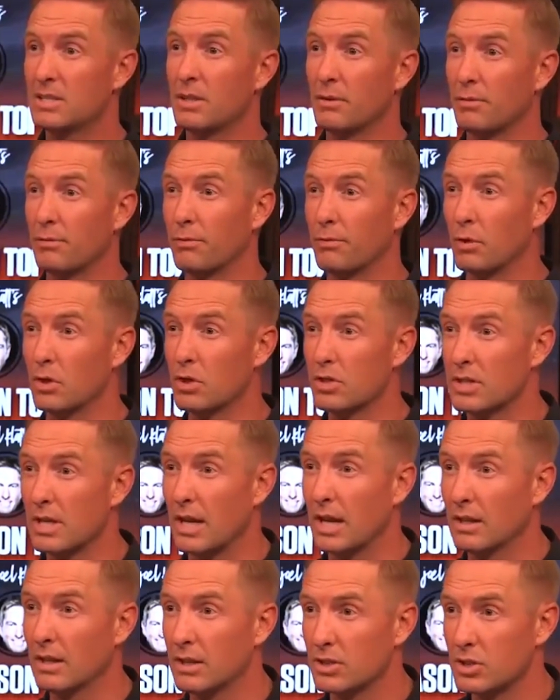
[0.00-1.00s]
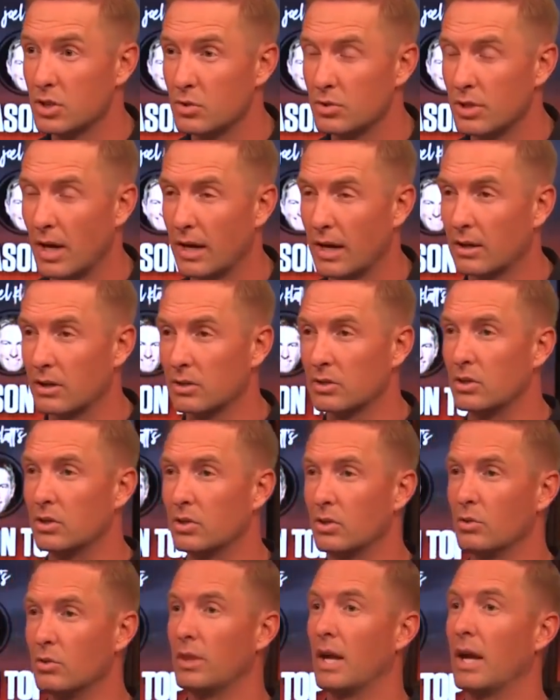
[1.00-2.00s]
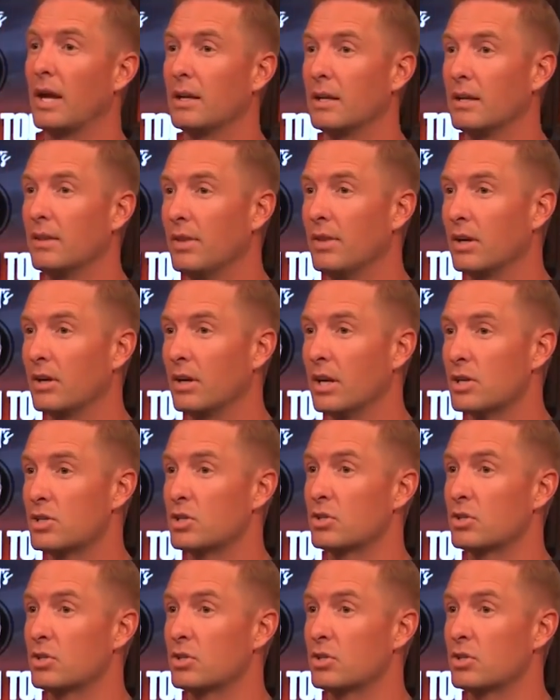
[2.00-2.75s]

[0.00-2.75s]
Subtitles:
He's the first LSU Tiger to do that in their